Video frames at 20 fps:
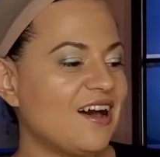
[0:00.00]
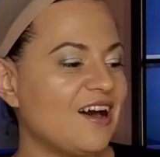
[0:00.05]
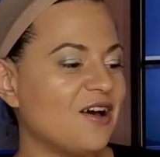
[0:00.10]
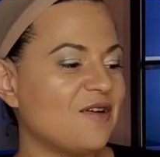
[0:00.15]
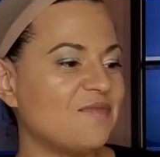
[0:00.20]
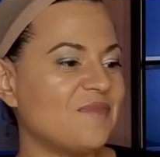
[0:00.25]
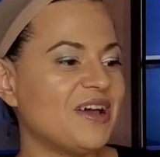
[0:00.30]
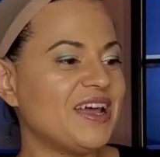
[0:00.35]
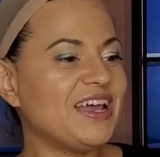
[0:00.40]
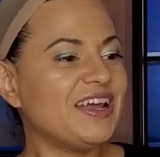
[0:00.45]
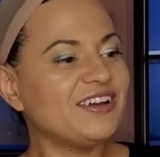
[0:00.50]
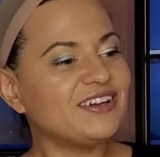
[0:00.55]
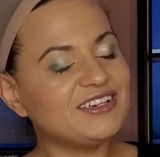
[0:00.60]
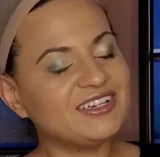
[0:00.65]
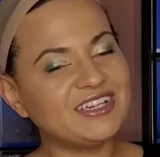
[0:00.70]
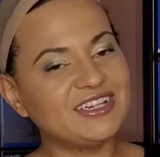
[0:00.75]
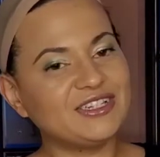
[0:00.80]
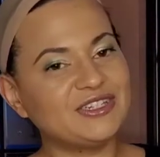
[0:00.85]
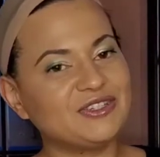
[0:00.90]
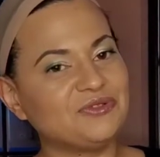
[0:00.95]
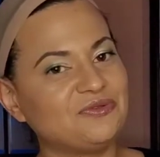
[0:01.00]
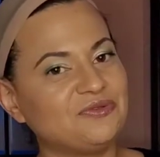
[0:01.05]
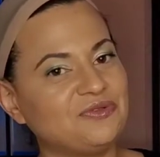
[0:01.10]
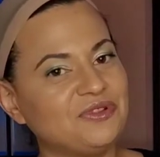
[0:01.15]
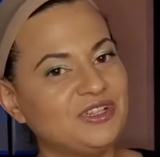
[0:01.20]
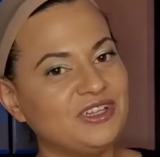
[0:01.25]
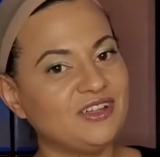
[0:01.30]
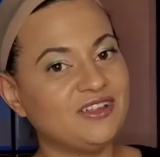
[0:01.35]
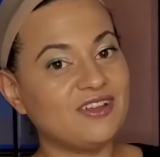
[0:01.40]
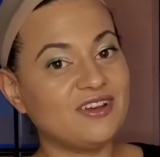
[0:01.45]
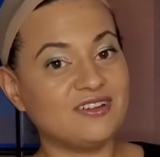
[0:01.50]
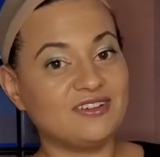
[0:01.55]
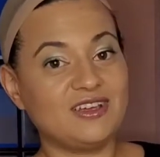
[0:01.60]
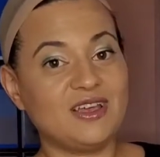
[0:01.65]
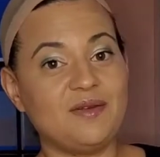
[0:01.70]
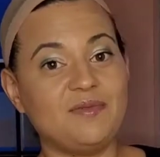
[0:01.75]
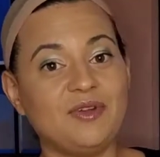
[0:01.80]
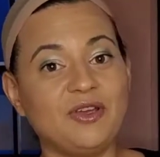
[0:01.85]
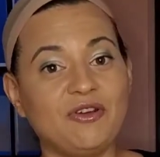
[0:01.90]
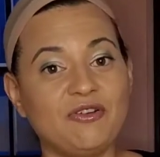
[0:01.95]
My hair takes a really long time
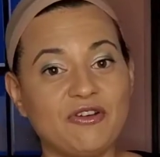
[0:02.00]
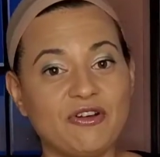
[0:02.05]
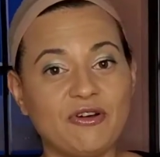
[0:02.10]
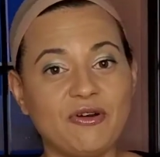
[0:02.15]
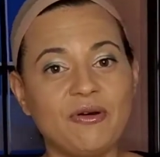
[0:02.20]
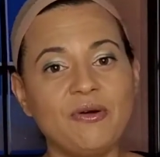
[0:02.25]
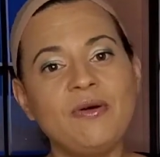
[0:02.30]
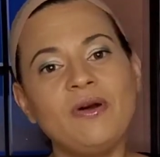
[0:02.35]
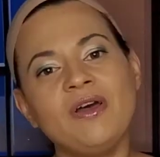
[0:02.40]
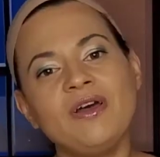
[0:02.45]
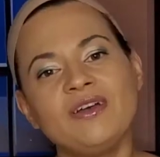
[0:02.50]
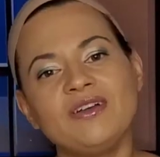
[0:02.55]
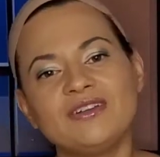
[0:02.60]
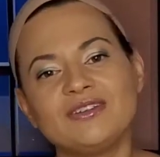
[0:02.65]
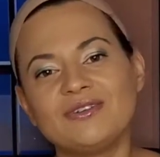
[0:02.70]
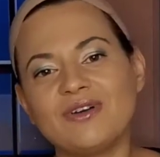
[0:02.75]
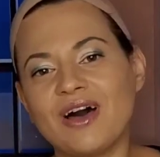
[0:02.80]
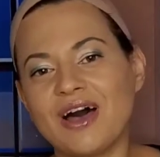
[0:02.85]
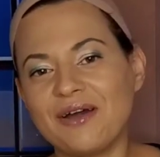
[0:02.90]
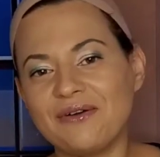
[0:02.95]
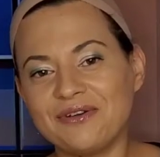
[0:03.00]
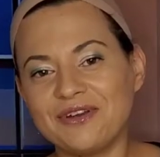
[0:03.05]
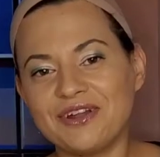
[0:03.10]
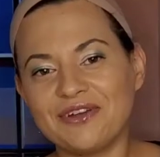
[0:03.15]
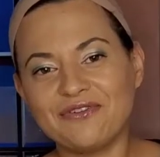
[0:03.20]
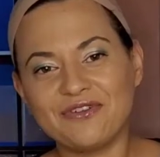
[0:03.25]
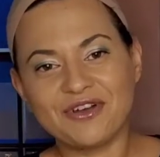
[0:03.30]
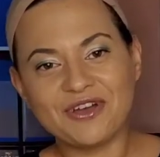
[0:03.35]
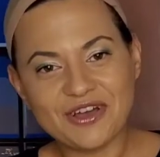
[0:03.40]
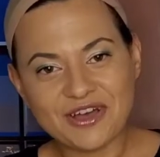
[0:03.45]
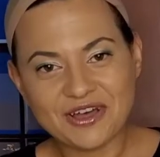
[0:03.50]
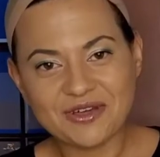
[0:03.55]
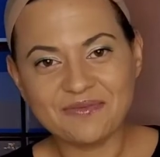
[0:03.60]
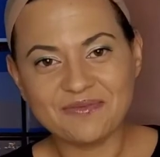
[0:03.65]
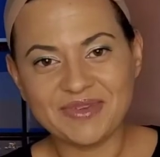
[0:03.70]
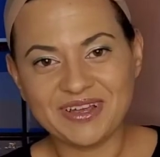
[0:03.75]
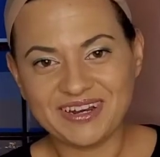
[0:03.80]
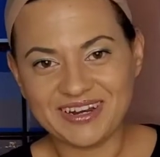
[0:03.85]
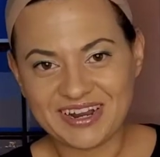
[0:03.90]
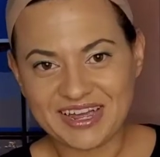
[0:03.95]
to grow, so I would never cut
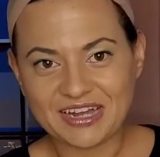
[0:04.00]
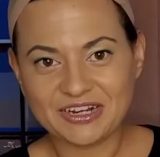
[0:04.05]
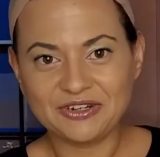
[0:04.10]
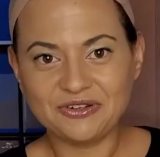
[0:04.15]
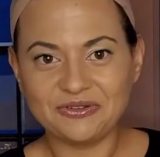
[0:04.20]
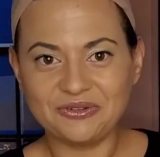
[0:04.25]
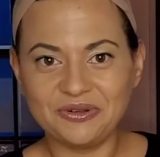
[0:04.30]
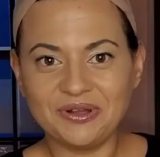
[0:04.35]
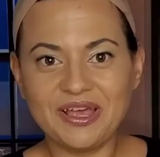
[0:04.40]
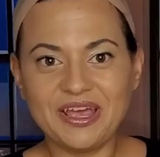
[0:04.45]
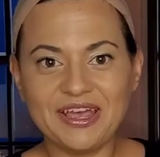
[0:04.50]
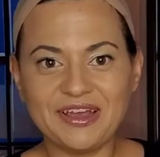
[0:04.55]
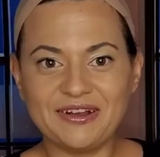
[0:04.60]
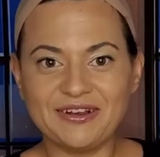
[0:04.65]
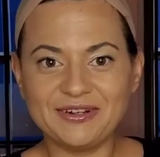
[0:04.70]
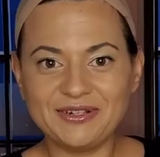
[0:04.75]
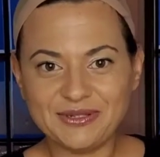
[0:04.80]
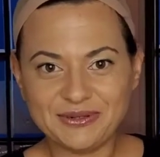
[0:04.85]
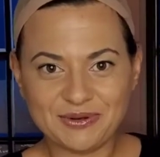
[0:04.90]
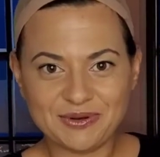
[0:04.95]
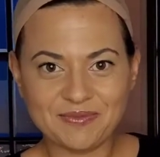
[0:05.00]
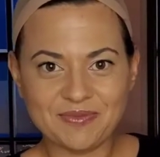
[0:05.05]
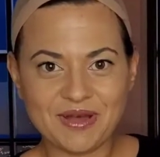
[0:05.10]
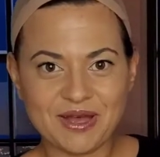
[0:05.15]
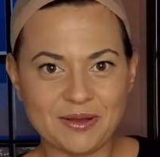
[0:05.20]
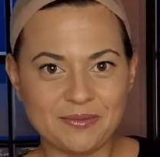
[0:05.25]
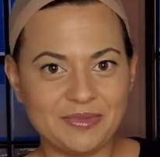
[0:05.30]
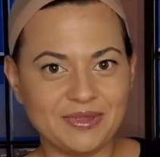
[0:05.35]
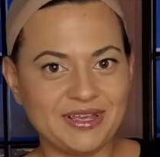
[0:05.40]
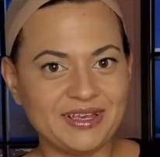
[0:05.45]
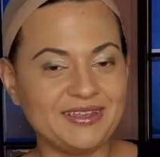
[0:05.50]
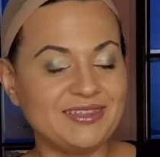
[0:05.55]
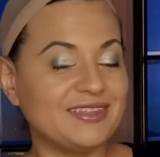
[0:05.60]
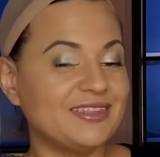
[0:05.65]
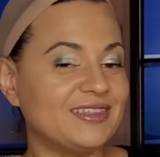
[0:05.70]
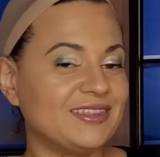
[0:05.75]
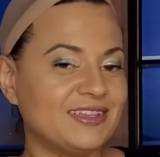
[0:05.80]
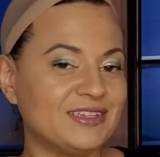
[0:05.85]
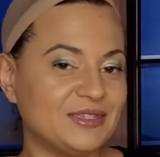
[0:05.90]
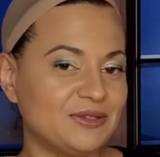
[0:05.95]
my natural hair to a bob length
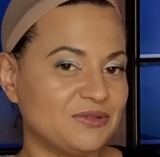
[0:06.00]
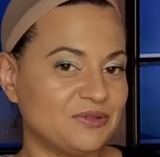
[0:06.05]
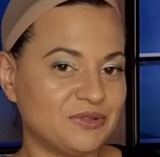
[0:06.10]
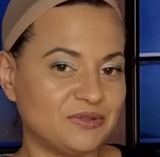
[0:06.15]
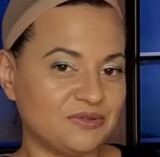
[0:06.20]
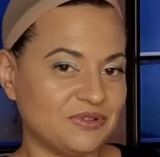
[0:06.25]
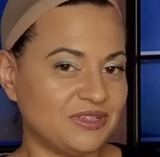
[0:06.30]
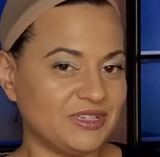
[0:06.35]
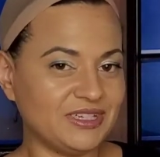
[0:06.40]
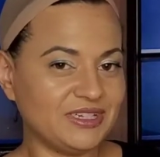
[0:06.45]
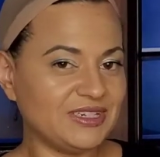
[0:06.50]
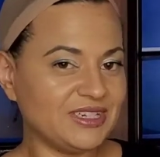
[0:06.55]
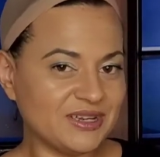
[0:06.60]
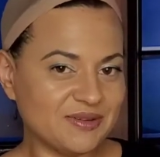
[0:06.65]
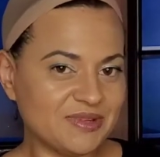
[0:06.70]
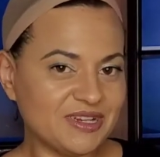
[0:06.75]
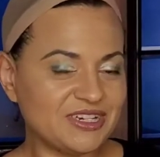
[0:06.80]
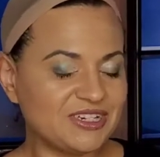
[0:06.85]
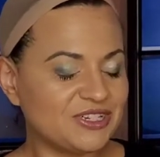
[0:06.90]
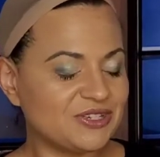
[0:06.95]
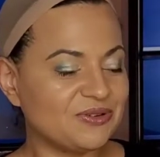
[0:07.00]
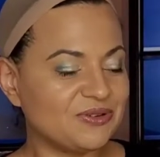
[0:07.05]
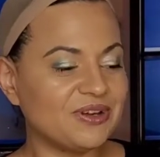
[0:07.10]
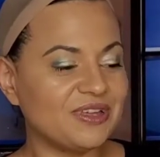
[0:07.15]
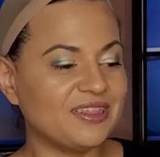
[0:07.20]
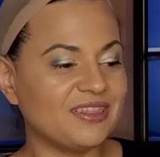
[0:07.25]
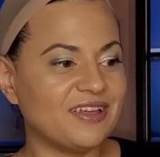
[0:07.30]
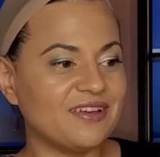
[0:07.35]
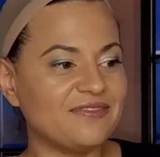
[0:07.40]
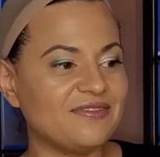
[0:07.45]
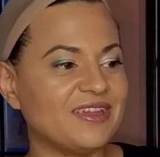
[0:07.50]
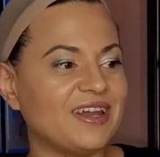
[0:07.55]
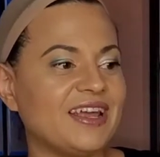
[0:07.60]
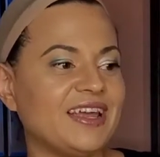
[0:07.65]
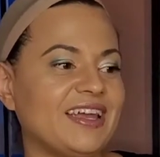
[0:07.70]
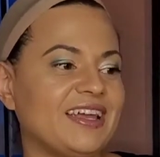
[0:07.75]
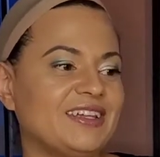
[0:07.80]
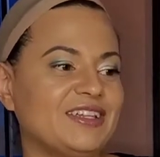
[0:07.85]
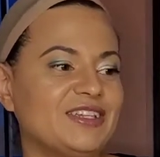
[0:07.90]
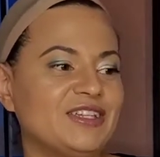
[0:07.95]
unless it was really damaged. So I love that I
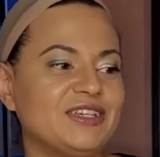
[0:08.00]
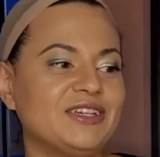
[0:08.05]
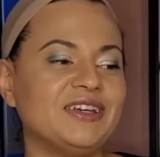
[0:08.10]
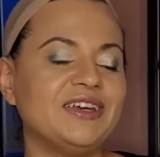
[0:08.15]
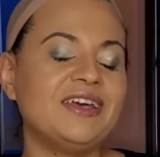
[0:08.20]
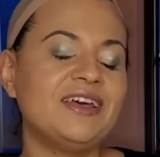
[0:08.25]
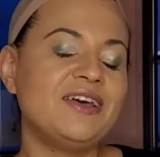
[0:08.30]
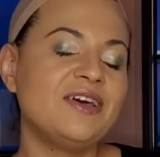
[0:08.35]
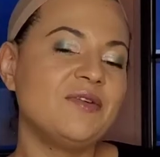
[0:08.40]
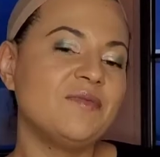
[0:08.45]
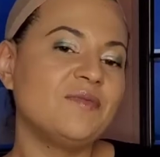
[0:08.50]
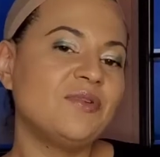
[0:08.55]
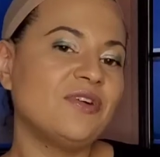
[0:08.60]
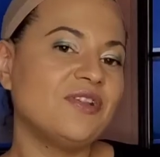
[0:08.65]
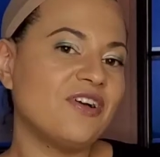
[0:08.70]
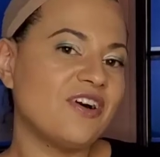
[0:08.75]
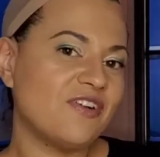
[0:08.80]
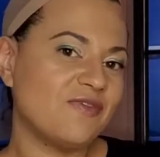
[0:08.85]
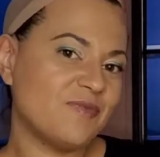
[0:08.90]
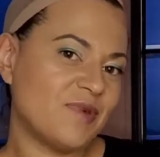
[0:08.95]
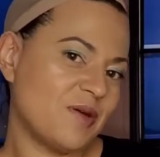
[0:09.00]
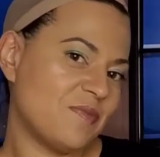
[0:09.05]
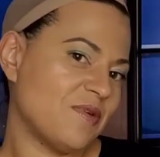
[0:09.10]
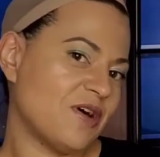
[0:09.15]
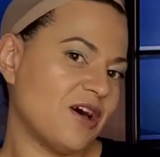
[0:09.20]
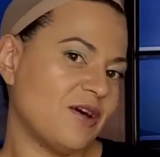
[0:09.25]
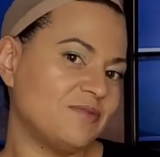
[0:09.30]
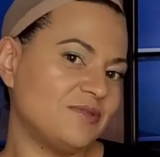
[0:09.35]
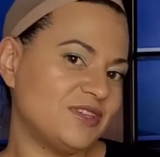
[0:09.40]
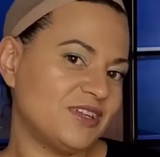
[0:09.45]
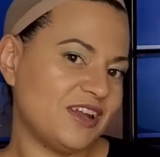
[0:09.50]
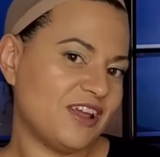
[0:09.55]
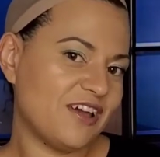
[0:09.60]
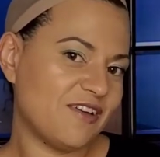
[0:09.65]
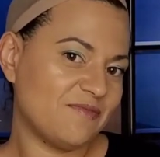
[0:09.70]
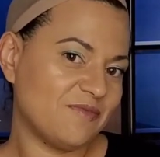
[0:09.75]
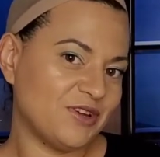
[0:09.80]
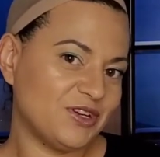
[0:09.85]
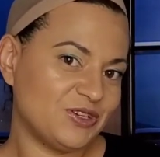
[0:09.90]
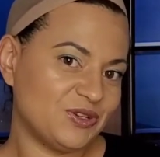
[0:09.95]
get to pull off my bobs and have
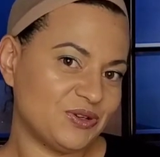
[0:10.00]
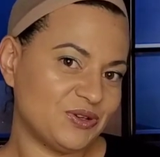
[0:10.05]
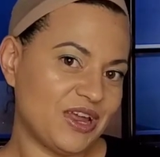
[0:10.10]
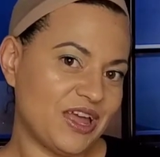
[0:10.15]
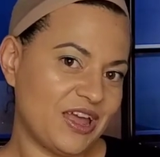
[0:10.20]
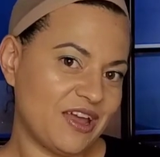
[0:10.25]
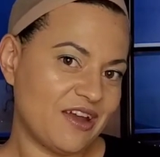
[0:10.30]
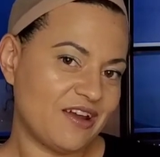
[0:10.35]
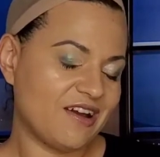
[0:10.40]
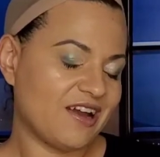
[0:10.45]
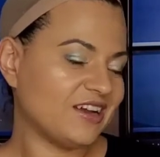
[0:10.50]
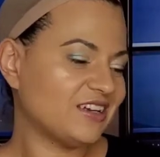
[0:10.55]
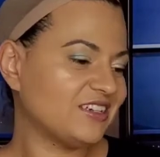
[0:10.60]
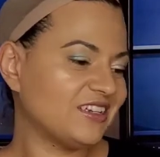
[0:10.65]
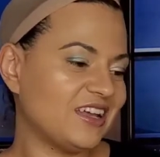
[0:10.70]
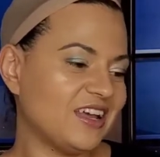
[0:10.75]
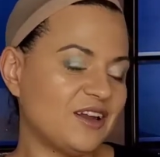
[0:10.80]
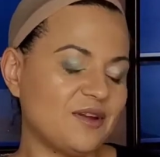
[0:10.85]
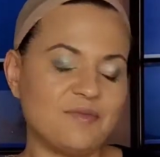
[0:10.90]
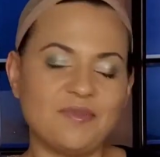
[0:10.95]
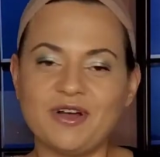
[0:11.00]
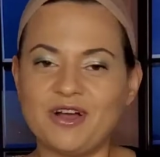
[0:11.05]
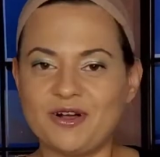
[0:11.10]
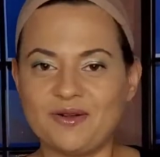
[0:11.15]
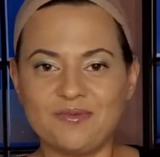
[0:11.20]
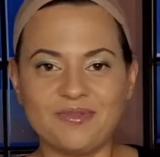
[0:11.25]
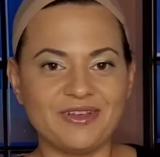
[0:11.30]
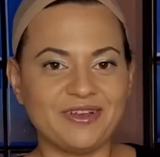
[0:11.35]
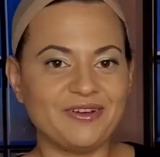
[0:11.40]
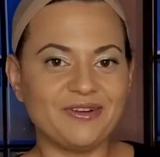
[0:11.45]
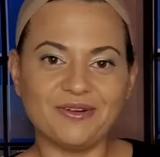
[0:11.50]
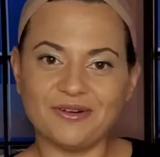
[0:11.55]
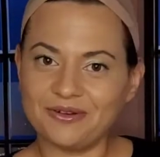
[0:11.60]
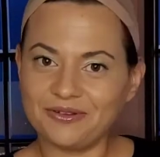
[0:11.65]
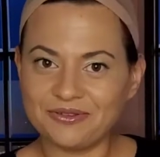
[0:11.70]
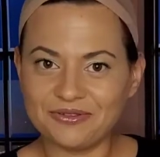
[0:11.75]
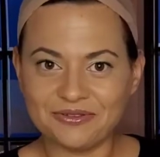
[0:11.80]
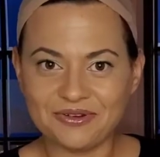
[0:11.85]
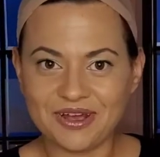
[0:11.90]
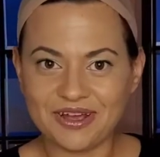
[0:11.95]
my short hair. I actually had a bob like all
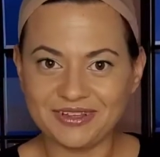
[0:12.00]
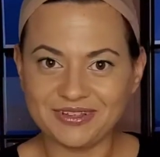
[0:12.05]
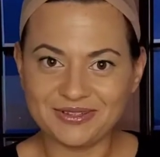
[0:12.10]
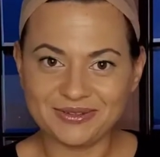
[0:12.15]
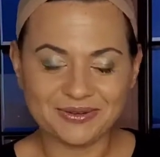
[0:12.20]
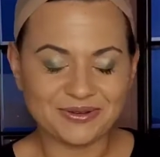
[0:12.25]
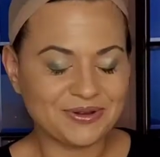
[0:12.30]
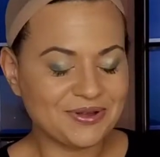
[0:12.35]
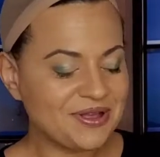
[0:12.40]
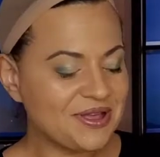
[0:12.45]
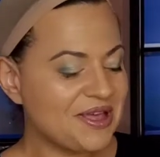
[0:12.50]
through high school.